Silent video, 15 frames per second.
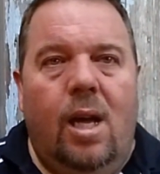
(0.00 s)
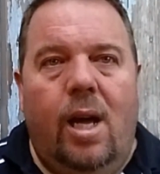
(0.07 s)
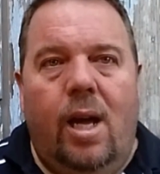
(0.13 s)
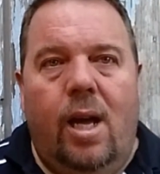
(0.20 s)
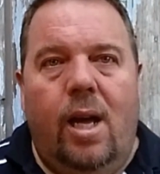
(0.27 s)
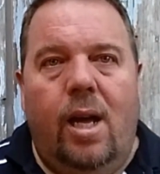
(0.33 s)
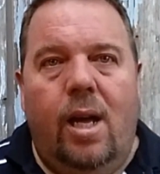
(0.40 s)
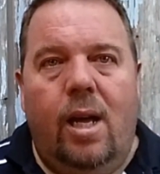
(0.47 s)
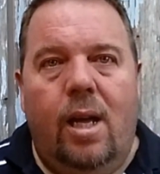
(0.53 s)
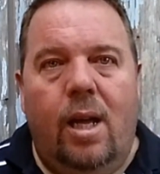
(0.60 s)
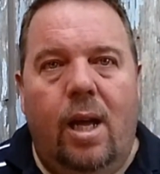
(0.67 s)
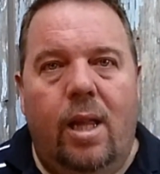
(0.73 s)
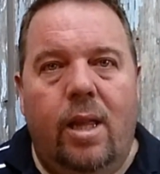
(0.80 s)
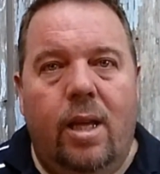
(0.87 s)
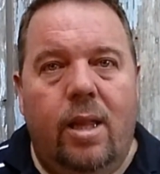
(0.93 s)
Uh,
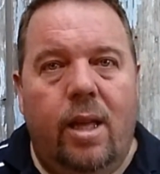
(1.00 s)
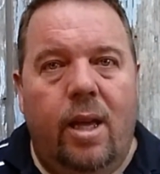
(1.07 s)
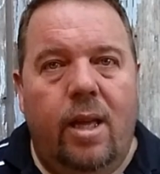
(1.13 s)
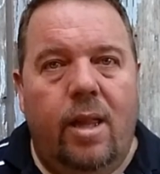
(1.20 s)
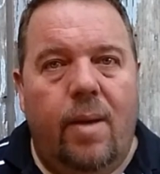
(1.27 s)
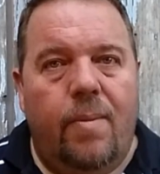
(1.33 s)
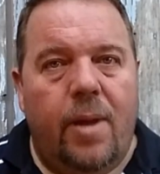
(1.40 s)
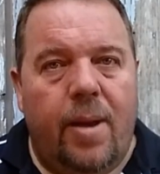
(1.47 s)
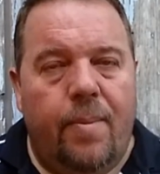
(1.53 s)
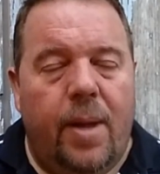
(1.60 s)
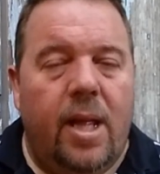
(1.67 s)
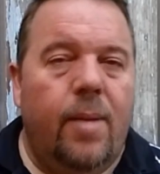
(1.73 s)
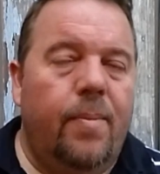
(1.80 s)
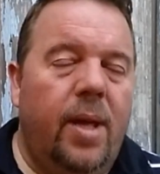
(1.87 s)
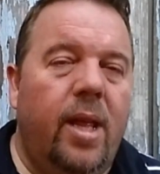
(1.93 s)
I think they, they're playing
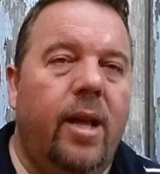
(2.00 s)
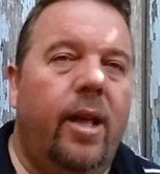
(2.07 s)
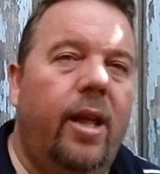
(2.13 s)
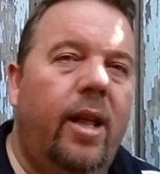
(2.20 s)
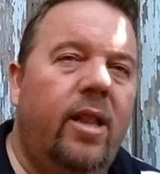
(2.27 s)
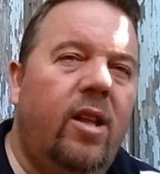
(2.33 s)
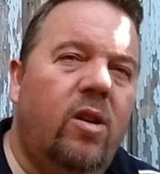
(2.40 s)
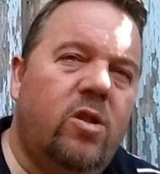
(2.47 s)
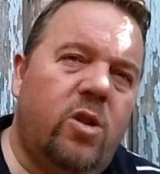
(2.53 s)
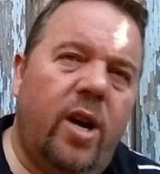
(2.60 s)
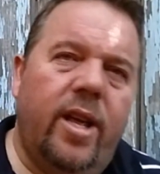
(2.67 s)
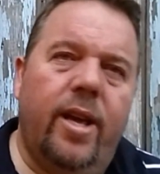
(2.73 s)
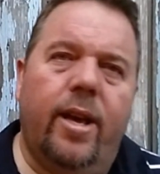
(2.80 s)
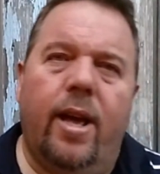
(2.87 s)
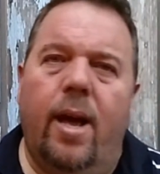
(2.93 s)
better and better. In
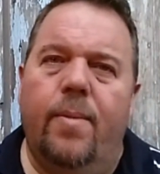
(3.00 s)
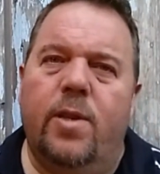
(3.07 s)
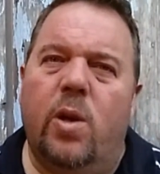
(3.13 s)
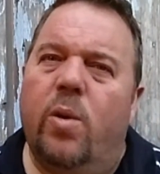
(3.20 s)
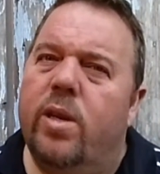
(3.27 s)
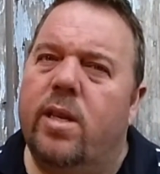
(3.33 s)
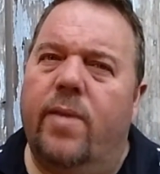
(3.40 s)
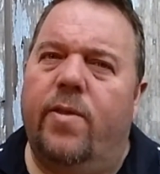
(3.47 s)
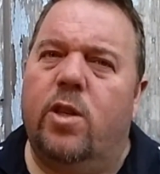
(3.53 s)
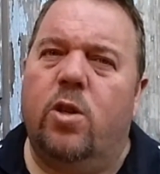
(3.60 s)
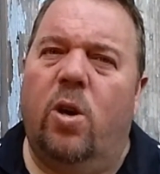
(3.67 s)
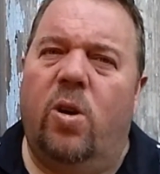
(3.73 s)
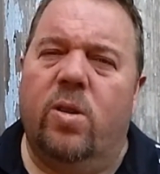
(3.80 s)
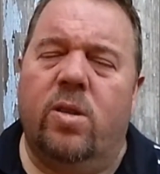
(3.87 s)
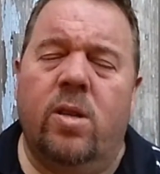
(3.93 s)
Australian games, they always have a
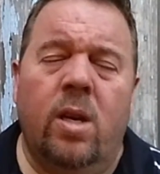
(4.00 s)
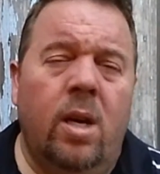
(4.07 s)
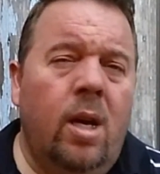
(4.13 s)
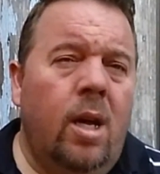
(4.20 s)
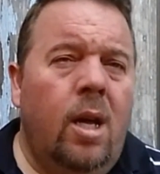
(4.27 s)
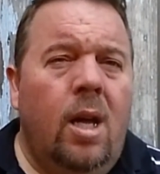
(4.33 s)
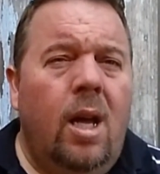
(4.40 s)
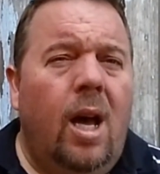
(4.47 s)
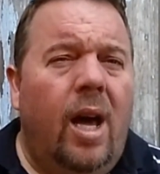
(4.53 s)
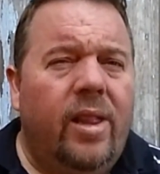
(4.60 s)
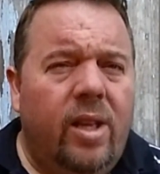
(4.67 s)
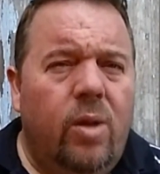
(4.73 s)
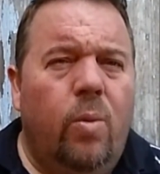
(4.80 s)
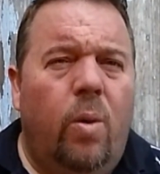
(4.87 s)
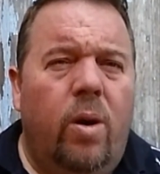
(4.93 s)
chance. I
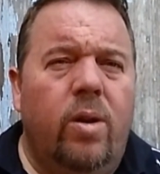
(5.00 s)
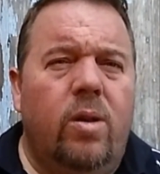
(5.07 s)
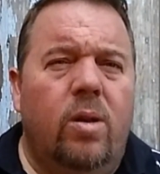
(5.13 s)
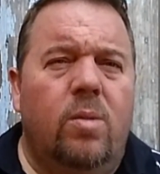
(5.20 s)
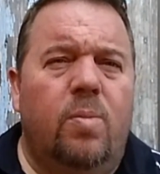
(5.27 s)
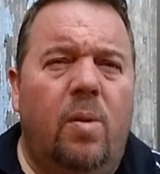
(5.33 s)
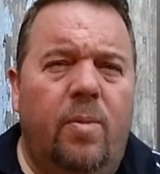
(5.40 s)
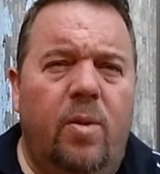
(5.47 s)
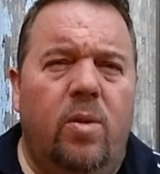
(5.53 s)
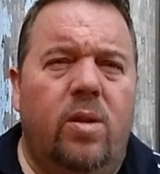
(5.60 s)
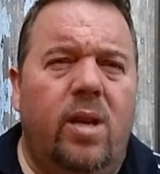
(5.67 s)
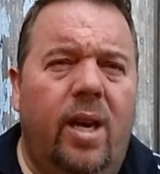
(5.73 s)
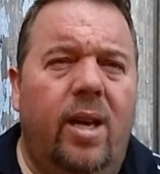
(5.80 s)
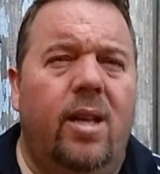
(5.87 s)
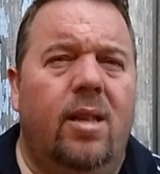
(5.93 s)
think the Waratahs probably will
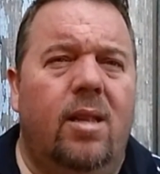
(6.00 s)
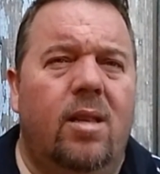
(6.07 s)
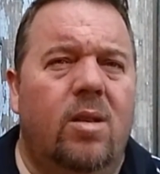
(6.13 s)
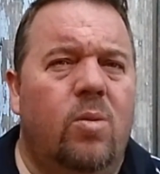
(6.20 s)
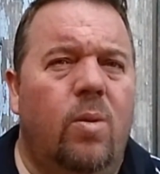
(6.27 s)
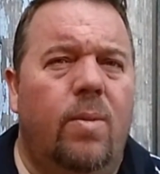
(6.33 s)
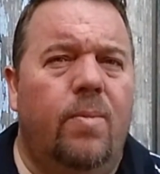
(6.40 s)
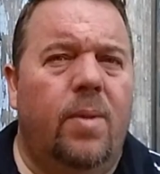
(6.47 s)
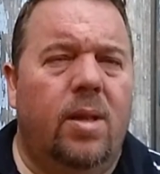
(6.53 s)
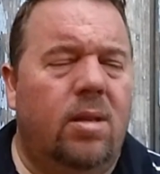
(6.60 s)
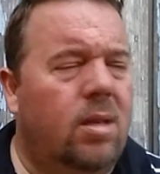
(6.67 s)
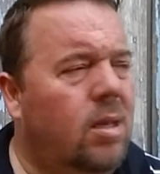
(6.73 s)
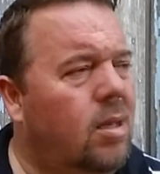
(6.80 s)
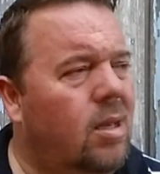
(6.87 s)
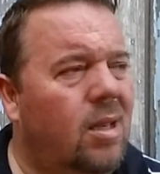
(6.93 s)
take it this one,
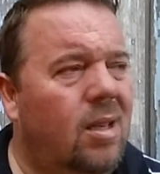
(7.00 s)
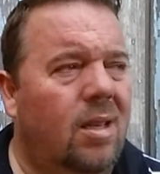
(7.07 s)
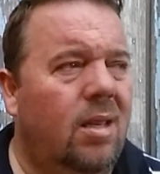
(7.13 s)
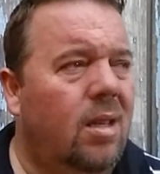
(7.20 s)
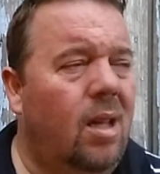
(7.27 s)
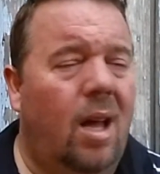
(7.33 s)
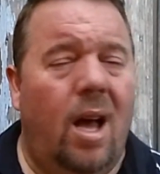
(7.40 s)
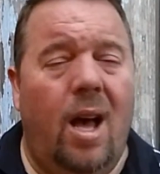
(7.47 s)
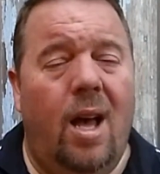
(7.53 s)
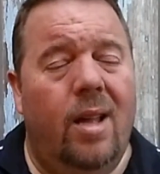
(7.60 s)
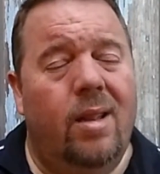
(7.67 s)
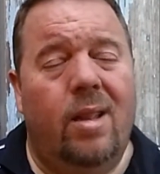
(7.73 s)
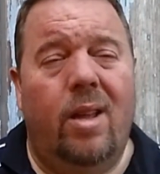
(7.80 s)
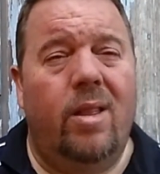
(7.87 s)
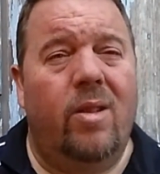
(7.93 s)
but I
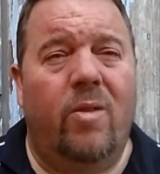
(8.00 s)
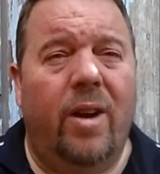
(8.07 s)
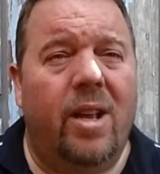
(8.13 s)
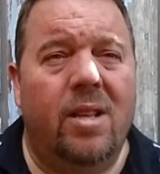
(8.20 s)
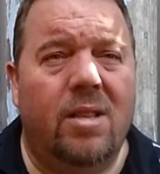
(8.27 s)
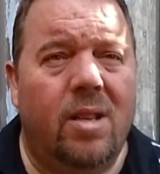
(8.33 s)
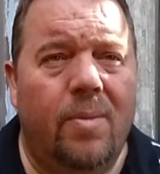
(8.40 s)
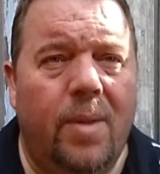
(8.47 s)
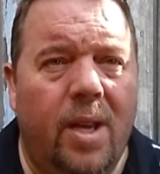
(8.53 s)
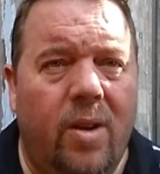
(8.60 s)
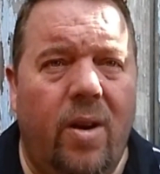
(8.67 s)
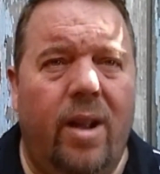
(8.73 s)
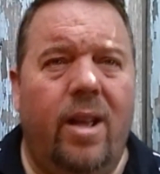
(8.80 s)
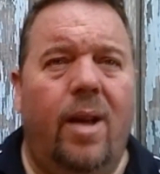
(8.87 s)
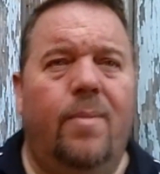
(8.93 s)
don't reckon it's going to be a
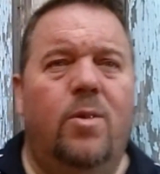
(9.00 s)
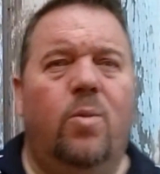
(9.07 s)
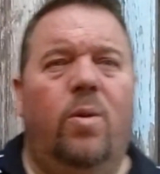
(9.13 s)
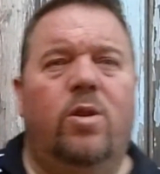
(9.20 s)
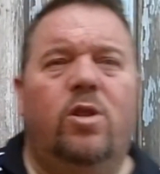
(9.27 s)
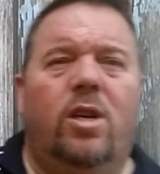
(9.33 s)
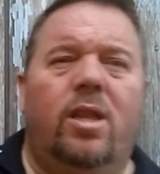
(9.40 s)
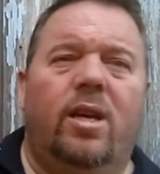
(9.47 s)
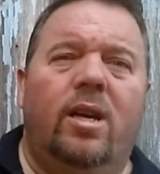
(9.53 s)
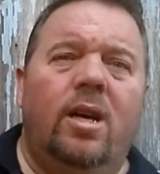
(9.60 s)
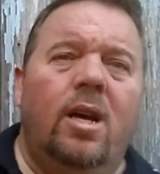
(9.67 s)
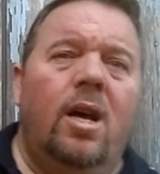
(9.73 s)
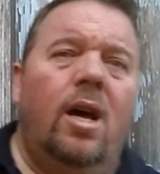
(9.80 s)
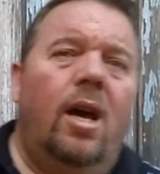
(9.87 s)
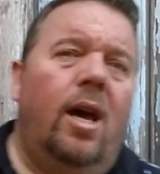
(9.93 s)
great game to watch either.
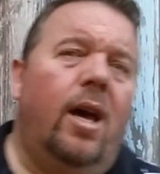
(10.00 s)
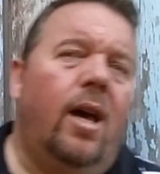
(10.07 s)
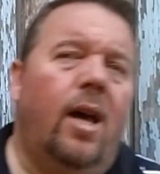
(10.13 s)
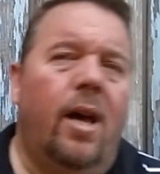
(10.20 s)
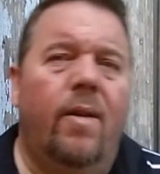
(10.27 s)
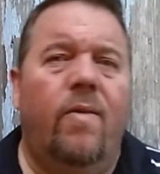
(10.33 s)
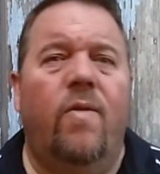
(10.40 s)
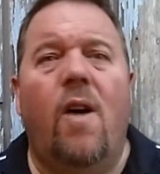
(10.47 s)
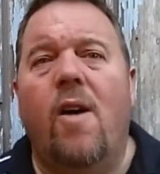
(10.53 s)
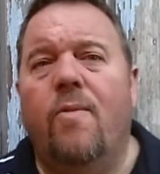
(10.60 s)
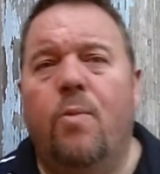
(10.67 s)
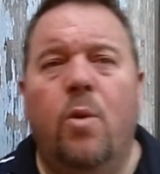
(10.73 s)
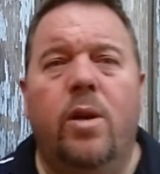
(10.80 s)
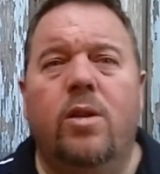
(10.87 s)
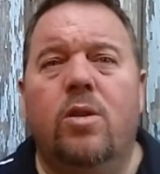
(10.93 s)
Uh,
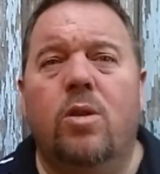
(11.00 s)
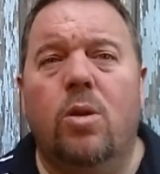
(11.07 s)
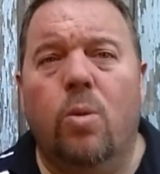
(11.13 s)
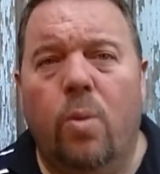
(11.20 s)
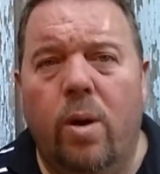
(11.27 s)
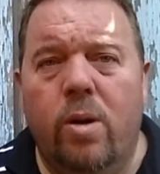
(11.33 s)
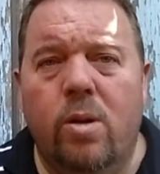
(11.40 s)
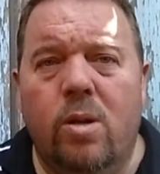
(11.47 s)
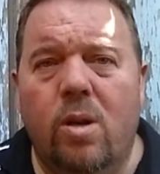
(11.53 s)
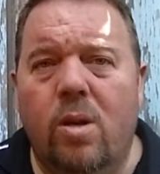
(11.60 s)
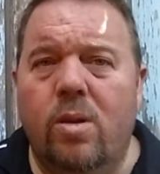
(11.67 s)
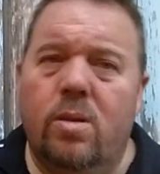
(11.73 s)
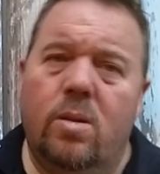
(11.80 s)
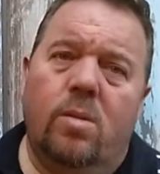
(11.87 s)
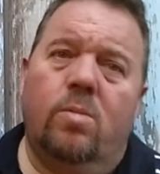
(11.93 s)
five points to the
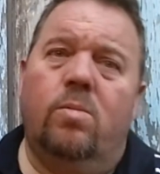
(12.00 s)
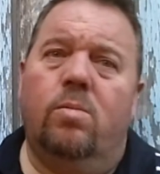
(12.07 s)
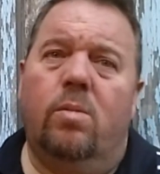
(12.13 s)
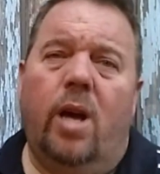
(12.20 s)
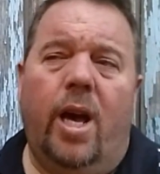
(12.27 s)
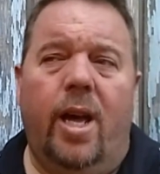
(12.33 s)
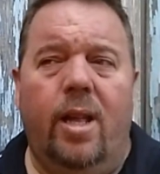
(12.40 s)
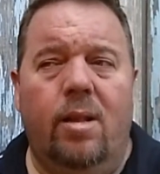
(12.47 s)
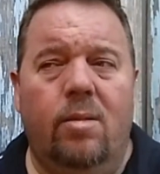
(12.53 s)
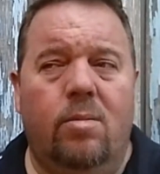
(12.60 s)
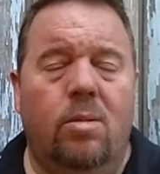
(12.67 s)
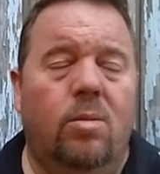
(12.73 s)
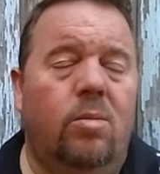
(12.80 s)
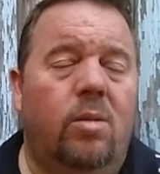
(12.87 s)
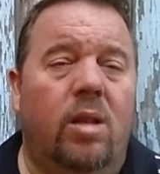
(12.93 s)
Waratahs, and
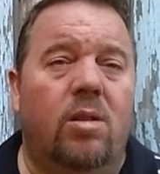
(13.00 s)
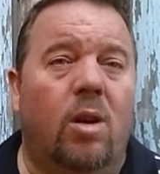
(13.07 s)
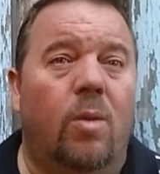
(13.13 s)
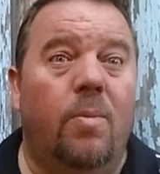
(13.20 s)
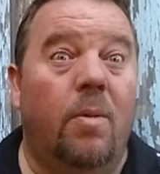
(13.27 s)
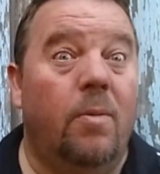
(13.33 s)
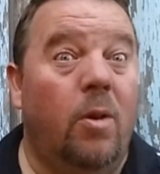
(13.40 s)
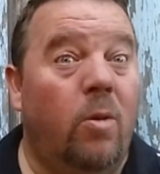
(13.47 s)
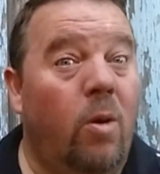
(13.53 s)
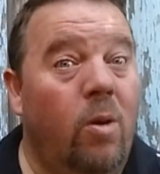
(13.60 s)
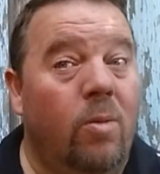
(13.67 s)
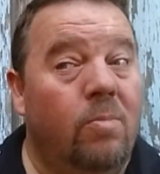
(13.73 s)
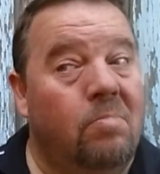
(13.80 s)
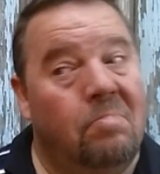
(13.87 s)
let's hope I'm not wrong.